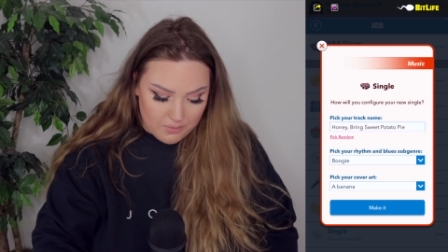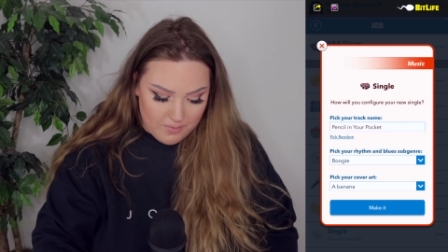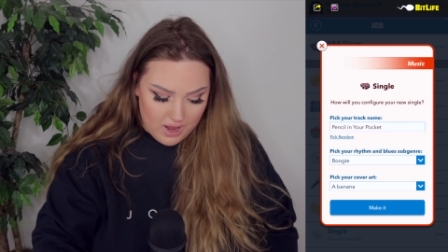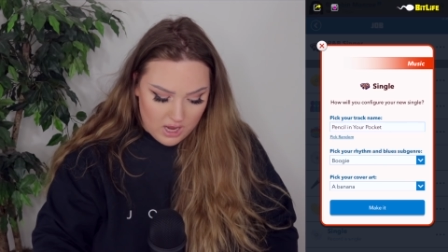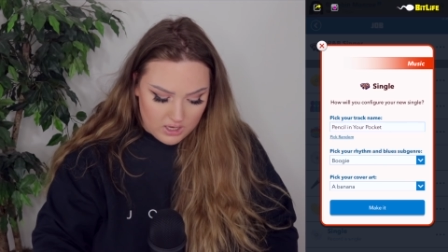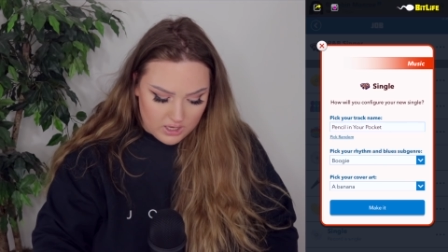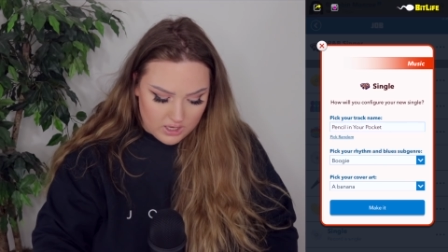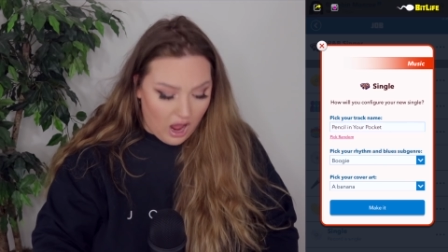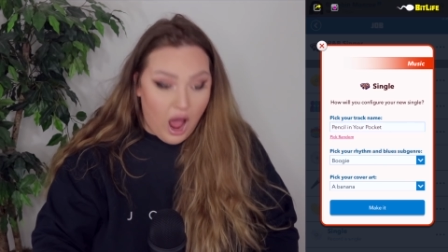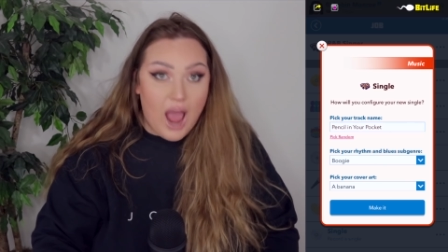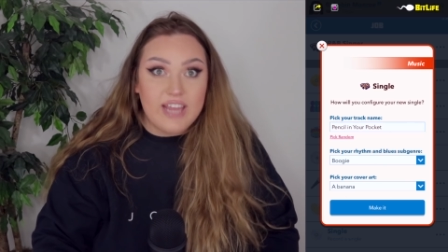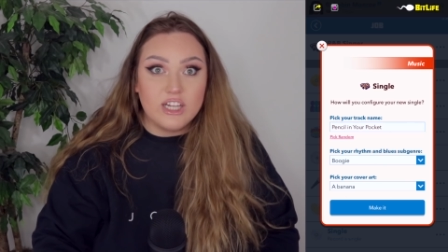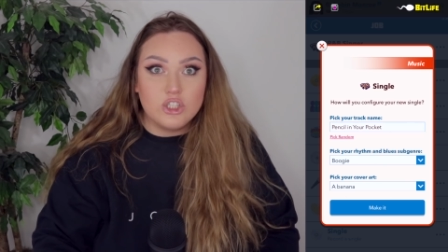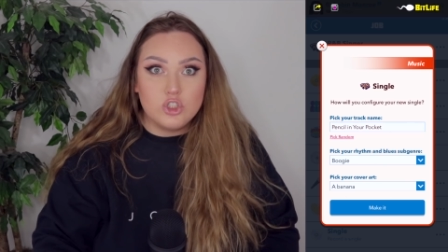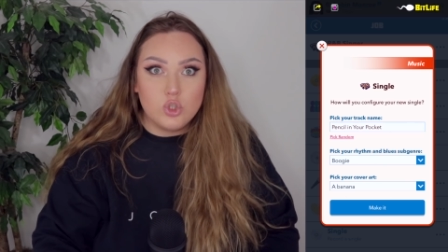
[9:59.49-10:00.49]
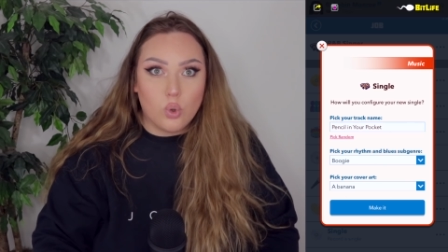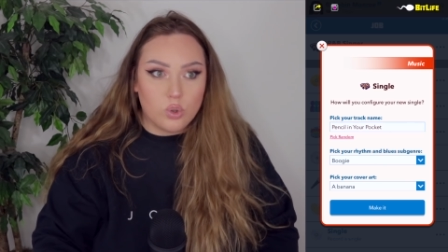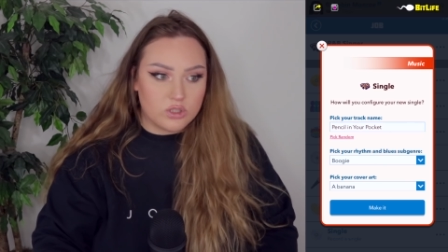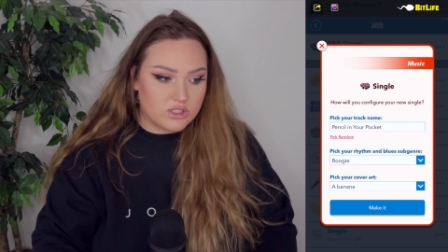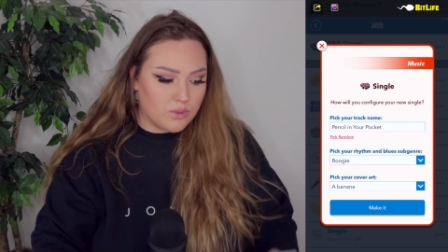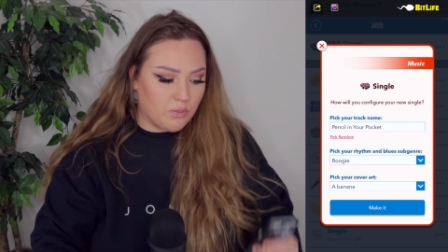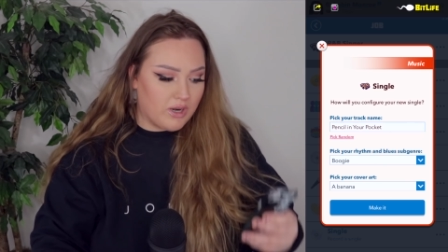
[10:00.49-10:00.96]
pocket. I adore
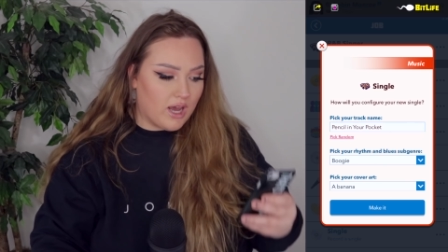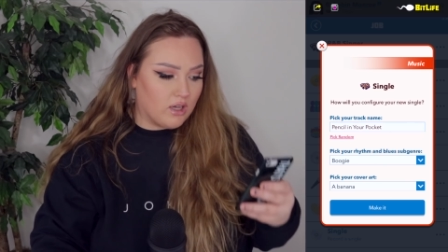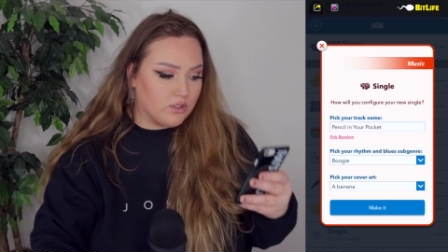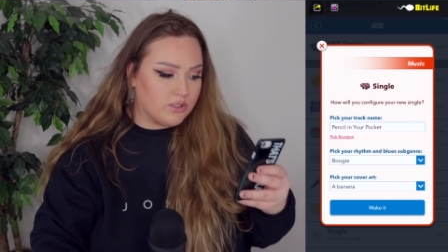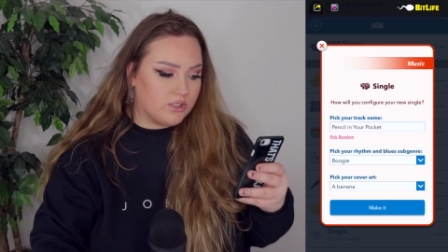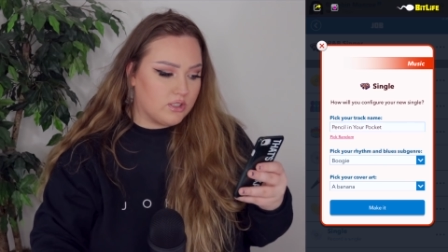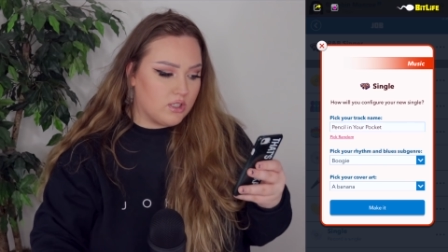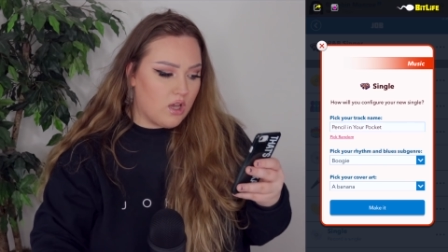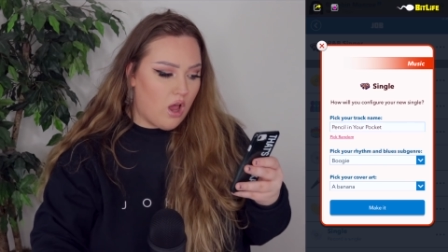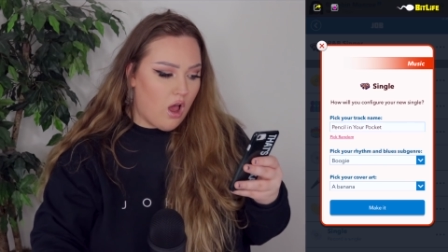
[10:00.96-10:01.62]
someone else.